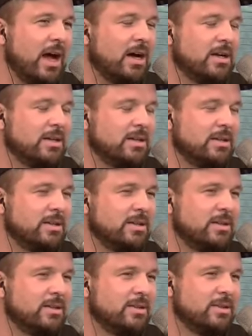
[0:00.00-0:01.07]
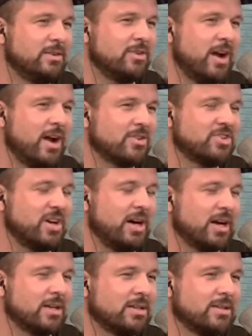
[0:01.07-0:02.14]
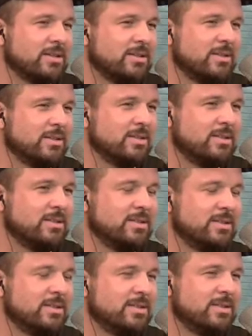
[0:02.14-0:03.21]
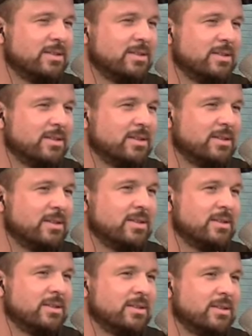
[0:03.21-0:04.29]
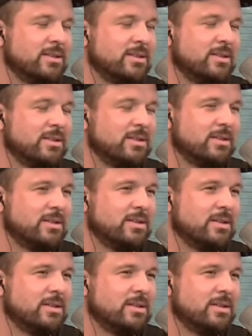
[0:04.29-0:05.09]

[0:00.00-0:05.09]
(silent)